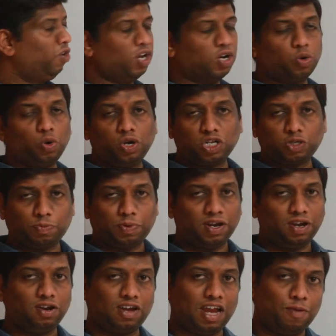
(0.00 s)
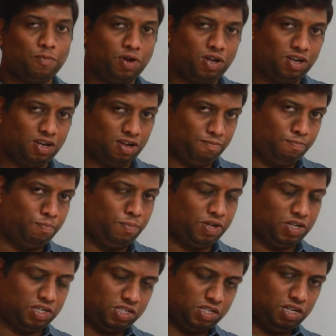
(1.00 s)
we are going to spend the time on uh,
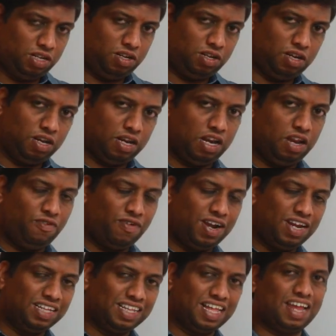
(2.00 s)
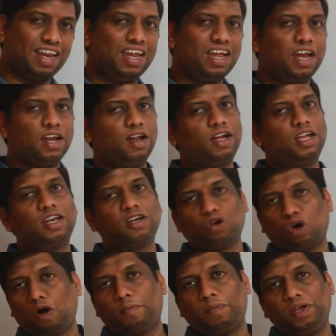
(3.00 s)
dividing the array and again
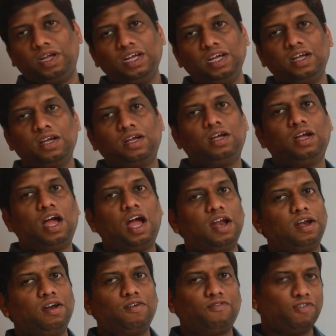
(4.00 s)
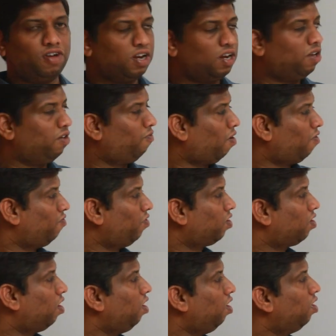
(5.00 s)
copying and uh, for what
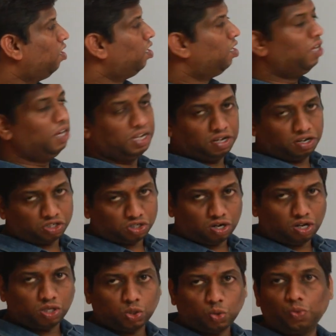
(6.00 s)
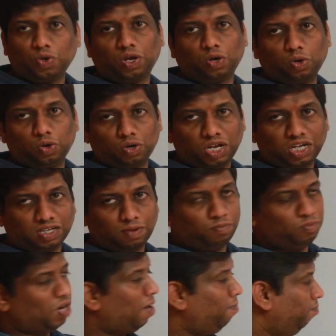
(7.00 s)
we call recursion also we are going to take
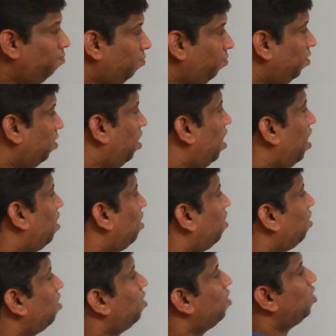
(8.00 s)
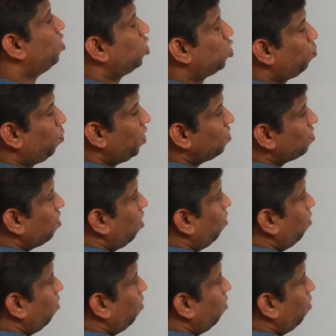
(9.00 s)
some time and uh, space